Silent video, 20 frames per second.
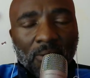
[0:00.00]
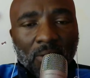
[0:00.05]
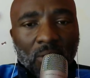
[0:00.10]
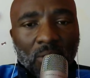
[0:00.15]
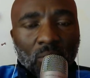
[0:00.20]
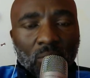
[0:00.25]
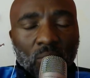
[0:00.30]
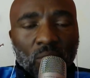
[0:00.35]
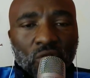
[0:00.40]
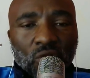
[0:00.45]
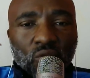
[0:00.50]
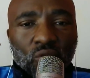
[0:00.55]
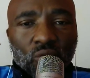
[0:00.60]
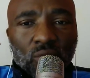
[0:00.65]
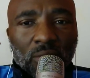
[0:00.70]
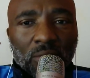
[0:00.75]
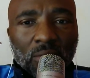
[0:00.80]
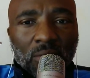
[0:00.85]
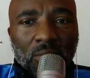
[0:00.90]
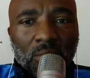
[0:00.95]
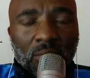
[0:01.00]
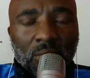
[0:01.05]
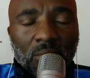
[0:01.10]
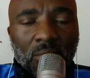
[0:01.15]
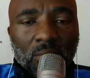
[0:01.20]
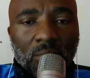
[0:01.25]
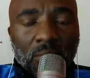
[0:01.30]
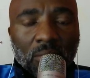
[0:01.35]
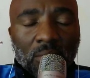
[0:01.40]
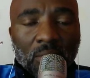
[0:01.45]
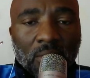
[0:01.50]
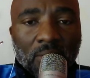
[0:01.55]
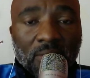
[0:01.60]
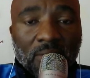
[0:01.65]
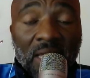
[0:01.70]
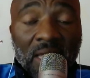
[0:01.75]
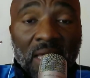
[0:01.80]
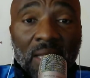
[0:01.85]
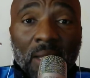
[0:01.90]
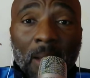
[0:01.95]
We should
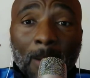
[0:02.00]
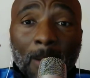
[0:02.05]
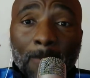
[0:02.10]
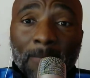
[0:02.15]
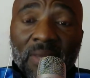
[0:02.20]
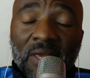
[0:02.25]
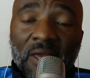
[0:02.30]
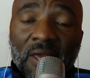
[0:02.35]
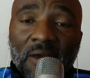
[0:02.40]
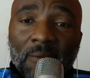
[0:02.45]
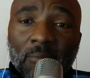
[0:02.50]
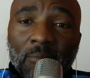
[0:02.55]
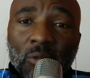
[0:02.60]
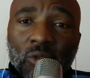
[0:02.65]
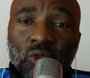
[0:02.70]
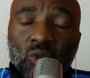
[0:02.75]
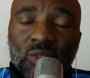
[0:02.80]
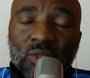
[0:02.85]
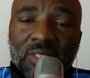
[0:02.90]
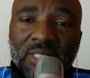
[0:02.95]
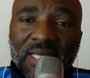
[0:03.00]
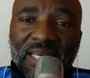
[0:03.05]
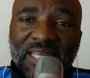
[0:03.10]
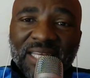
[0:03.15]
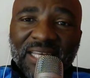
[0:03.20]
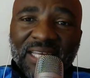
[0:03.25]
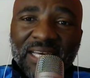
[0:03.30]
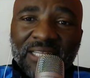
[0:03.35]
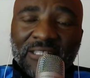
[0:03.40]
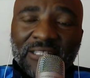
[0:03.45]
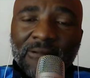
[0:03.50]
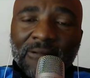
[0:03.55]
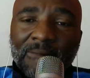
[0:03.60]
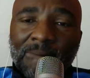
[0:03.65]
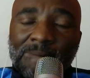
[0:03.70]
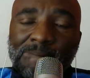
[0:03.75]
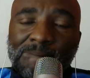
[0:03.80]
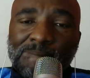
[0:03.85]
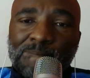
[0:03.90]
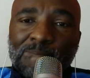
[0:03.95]
then be able to say that
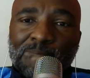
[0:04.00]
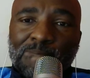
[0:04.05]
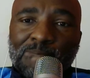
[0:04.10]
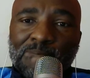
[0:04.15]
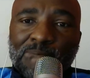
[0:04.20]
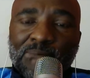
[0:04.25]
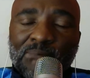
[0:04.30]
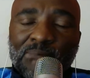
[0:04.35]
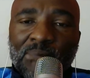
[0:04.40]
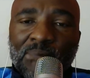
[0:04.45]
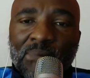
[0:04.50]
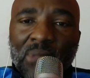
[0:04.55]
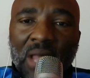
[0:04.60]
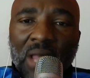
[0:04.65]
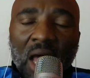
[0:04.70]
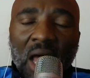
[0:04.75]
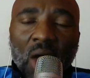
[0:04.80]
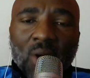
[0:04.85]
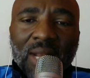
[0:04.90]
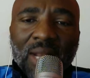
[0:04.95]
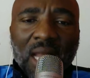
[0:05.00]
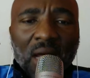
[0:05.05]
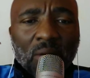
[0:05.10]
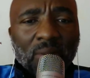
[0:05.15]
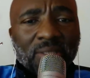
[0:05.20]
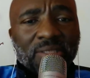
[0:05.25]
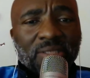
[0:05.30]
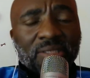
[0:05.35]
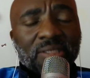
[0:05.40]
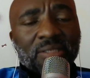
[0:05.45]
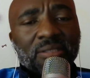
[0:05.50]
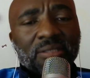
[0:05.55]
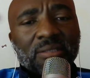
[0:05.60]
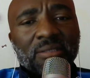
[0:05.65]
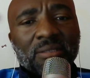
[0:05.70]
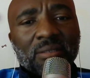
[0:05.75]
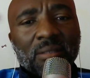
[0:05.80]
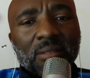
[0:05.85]
our languages